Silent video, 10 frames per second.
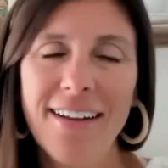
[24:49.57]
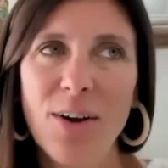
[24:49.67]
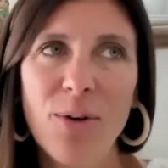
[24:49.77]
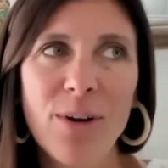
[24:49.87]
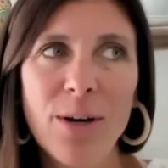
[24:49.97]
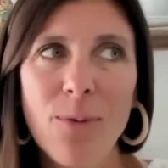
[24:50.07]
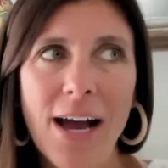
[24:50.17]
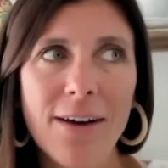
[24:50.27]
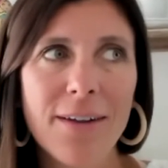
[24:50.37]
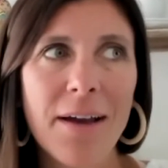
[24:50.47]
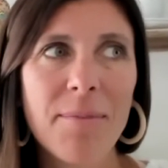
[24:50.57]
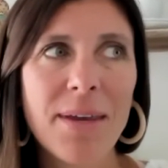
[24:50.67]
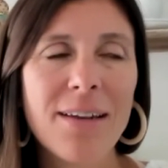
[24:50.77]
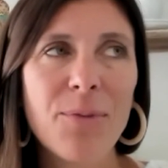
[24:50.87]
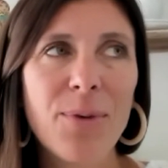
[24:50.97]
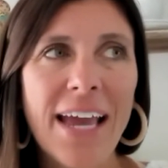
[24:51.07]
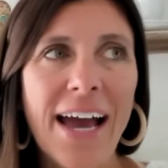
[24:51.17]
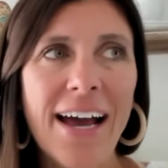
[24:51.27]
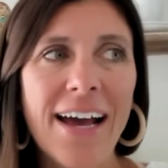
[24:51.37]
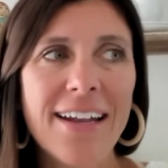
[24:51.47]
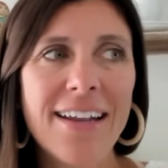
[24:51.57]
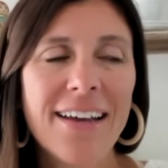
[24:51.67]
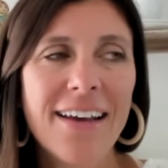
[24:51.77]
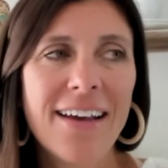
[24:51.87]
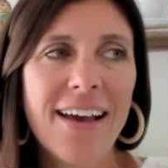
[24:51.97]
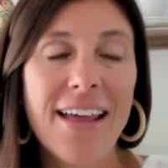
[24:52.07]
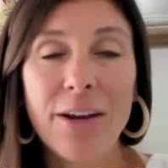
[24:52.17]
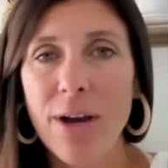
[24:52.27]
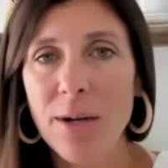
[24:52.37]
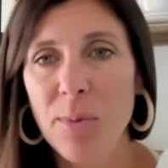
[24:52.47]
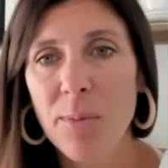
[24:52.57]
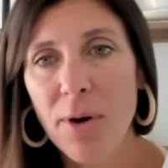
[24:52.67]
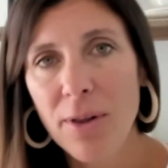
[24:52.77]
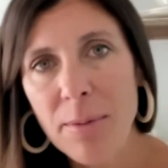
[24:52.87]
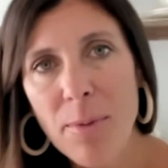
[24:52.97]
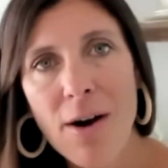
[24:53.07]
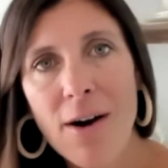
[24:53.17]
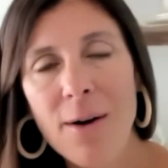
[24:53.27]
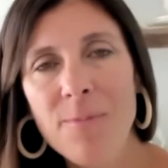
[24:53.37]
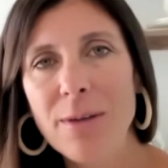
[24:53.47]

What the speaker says: real wild. I mean, we had an incredible bowling ball.